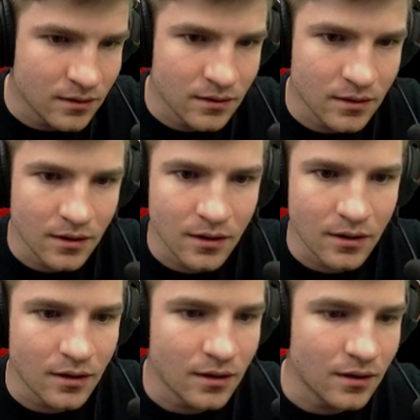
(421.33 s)
Something
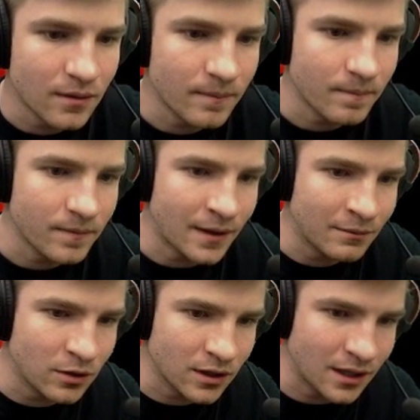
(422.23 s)
glowing here. I'm
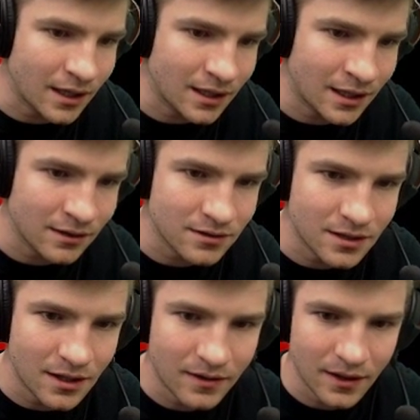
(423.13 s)
looking. I I don't see
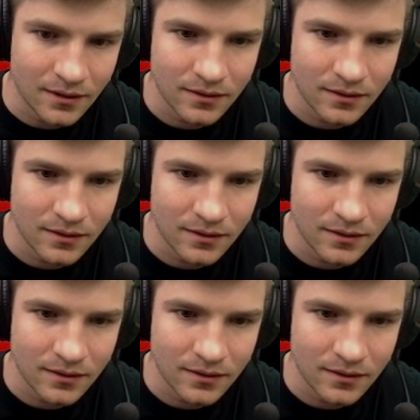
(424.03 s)
anything.